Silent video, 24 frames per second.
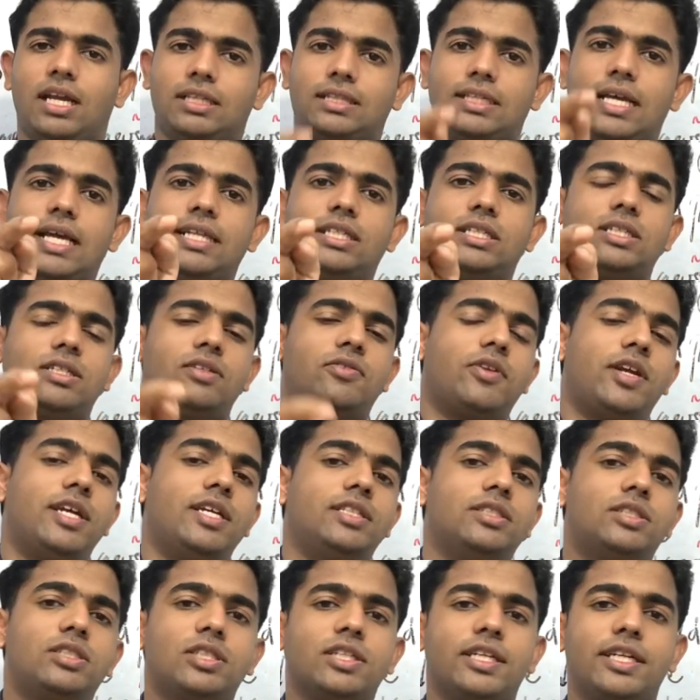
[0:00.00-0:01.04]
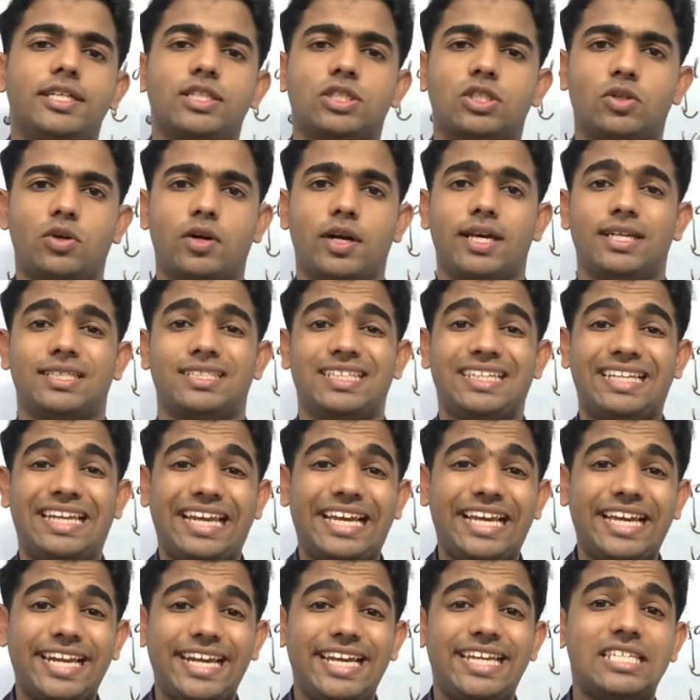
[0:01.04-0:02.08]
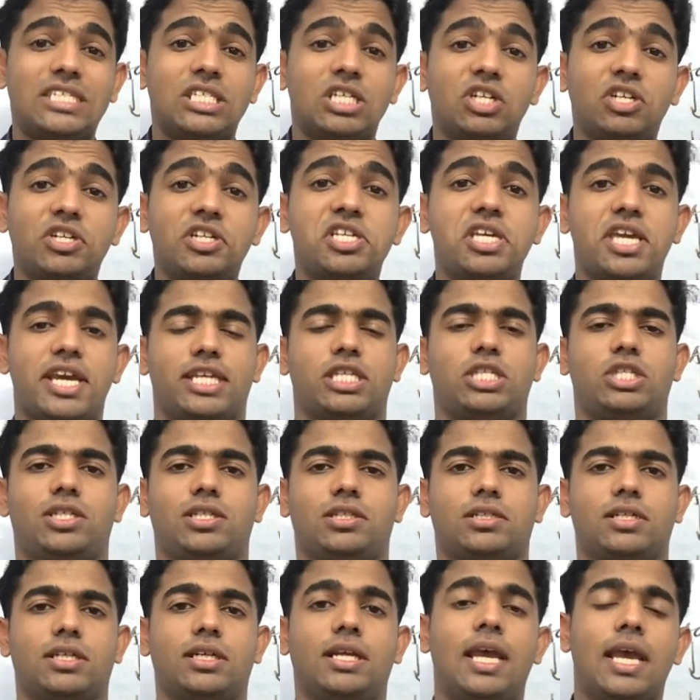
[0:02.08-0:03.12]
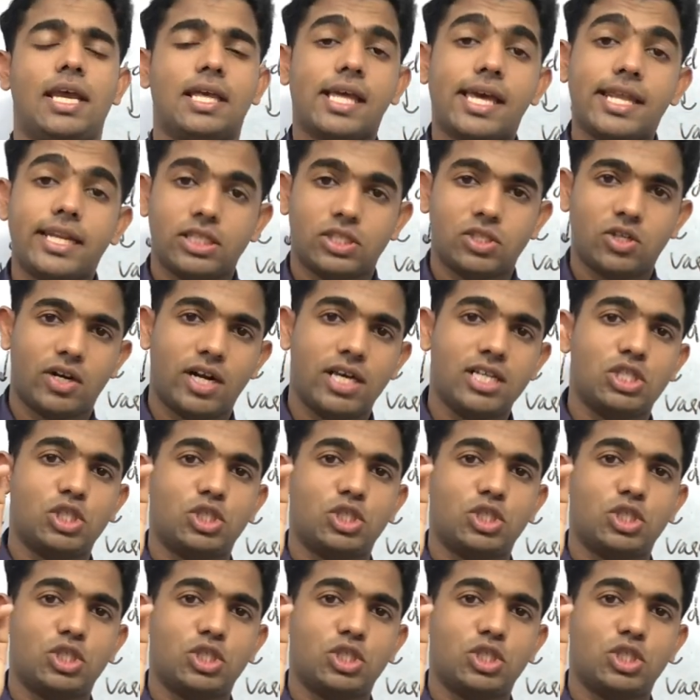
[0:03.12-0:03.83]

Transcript: that range is known as increased knee extension, that is known as